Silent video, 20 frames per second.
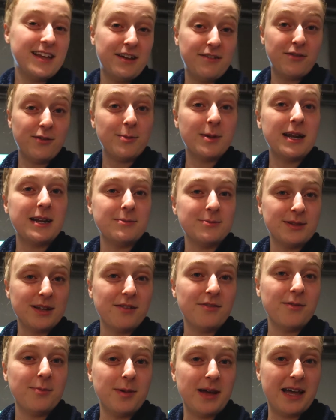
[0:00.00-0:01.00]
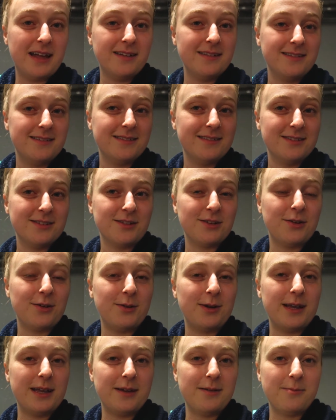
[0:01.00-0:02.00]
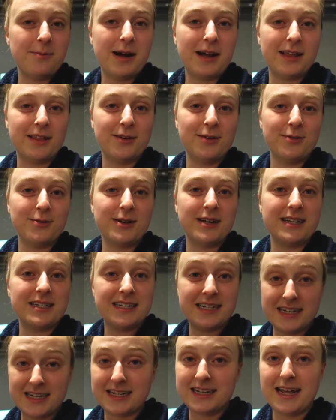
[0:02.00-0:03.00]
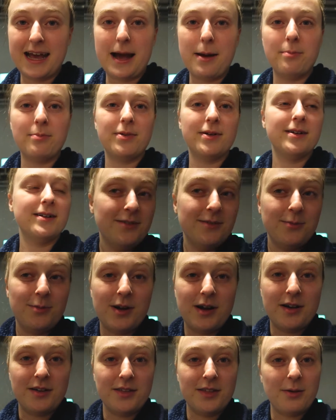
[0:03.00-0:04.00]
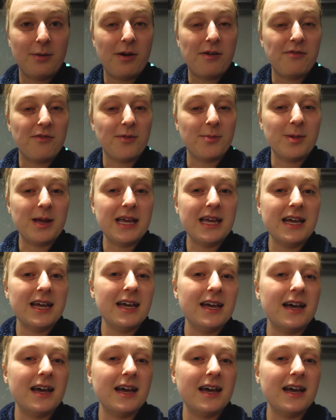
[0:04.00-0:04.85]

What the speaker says: Kipper made himself a bed so he and Milo can take a nap while they wait for me.